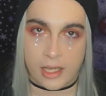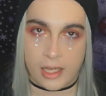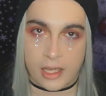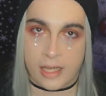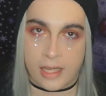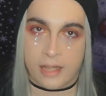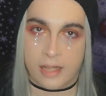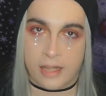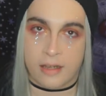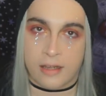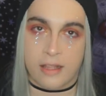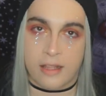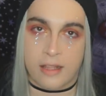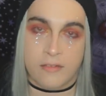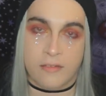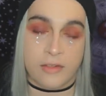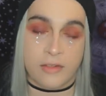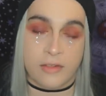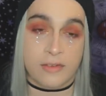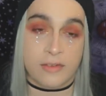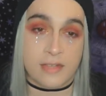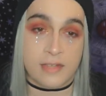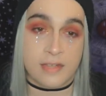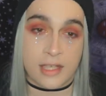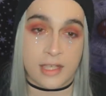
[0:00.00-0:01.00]
And if
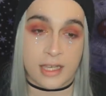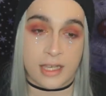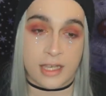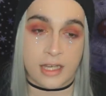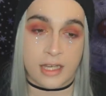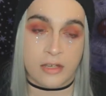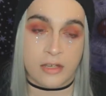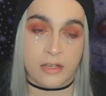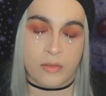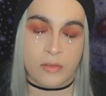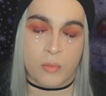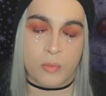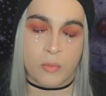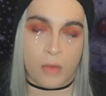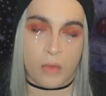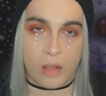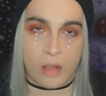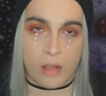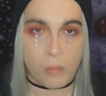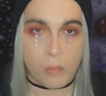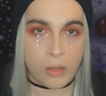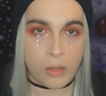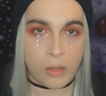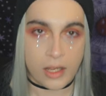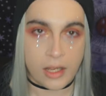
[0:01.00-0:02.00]
you see it and you
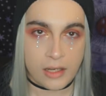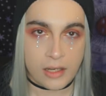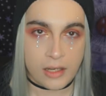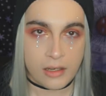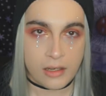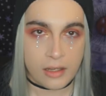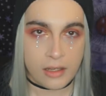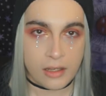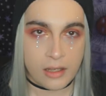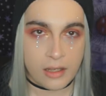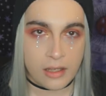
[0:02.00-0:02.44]
want one,